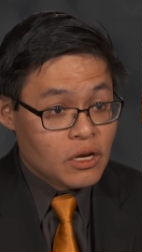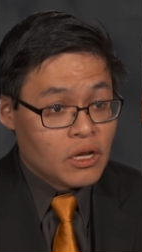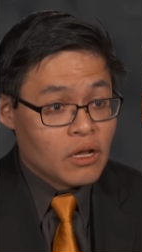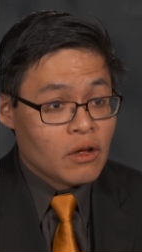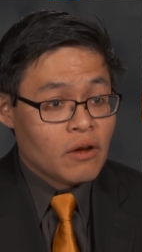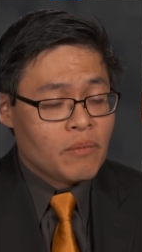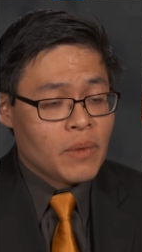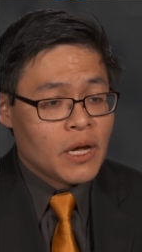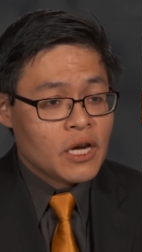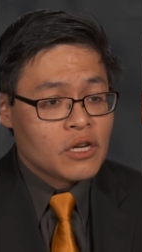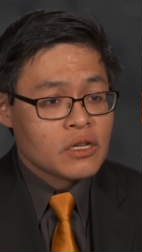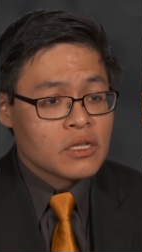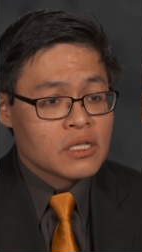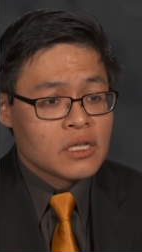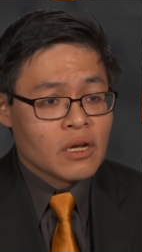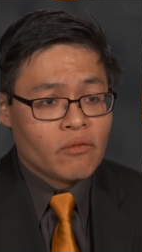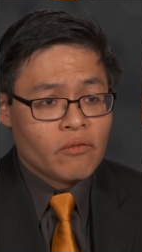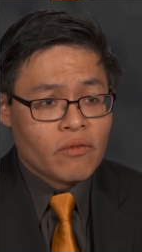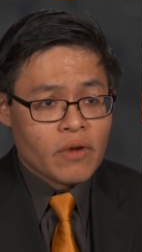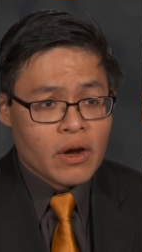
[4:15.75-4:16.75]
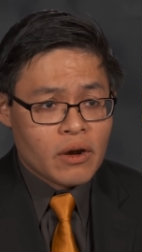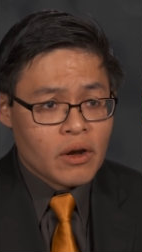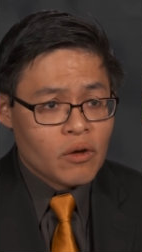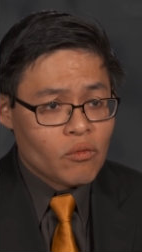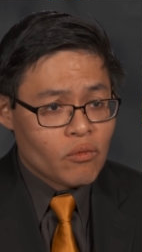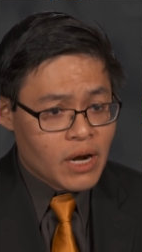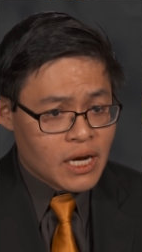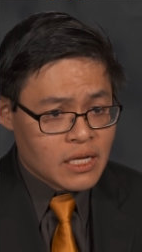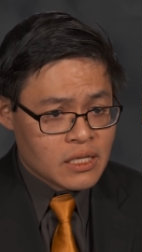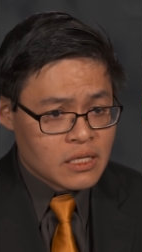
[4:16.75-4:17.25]
You know, patients are very
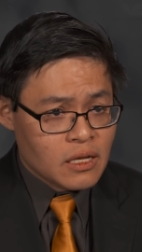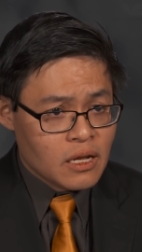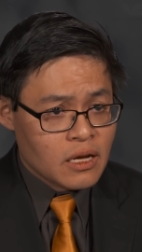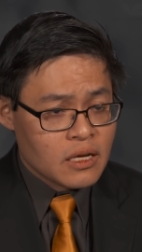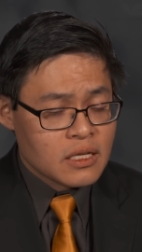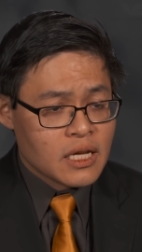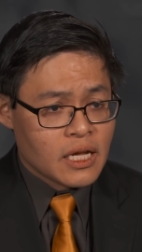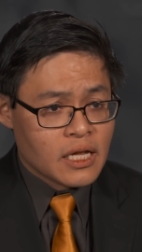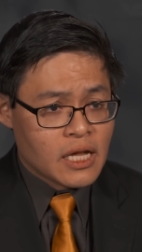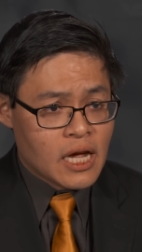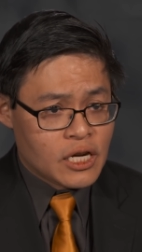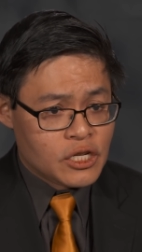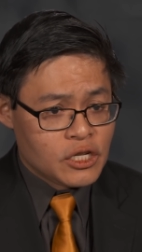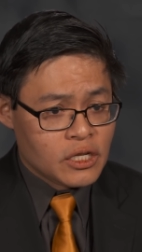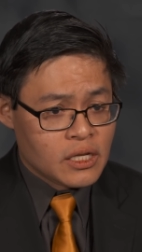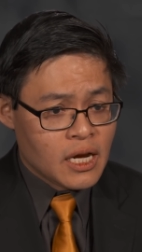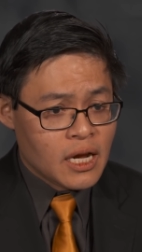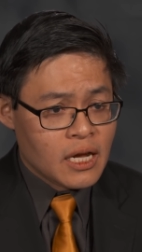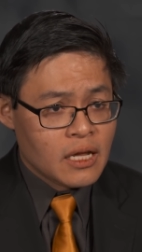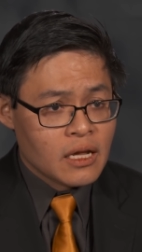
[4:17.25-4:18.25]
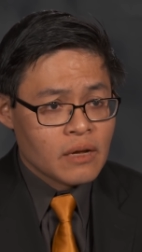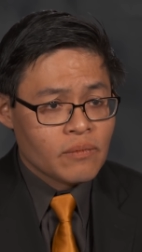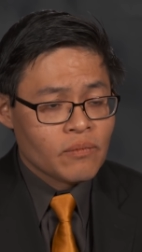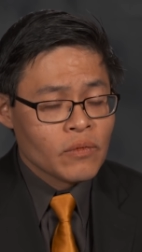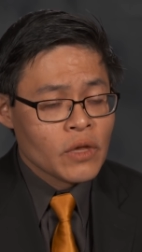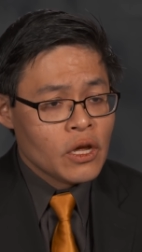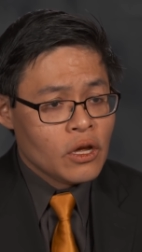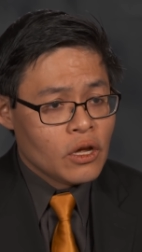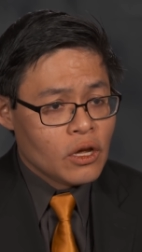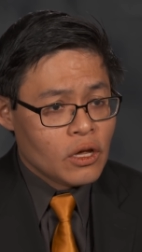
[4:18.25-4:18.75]
restless and
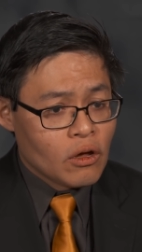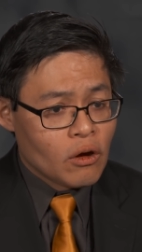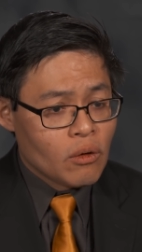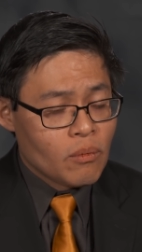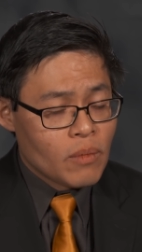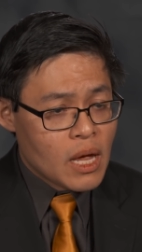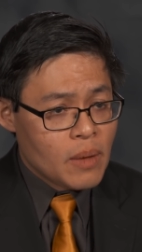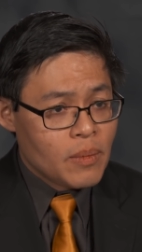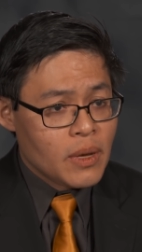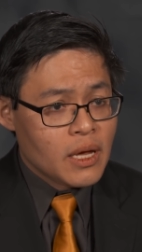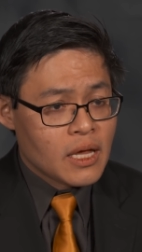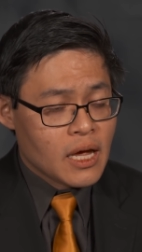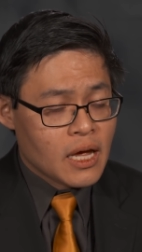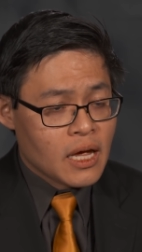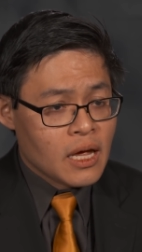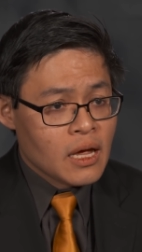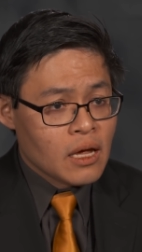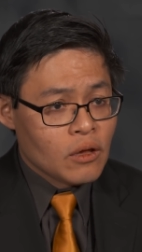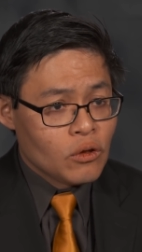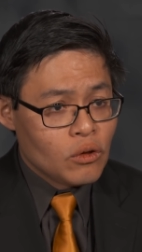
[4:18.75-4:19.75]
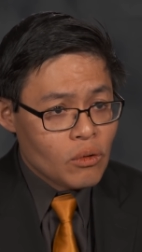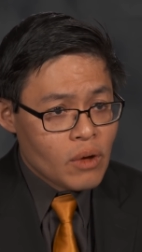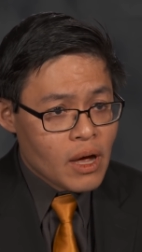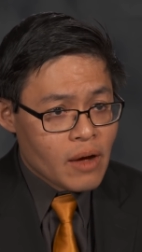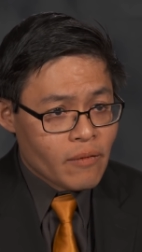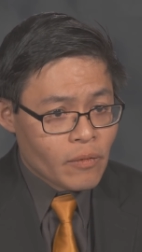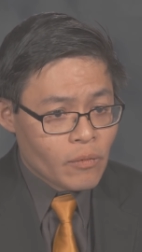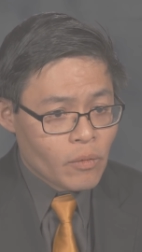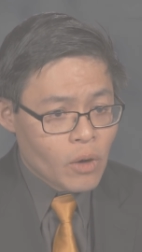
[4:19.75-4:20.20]
agitated, you know, maybe they do have a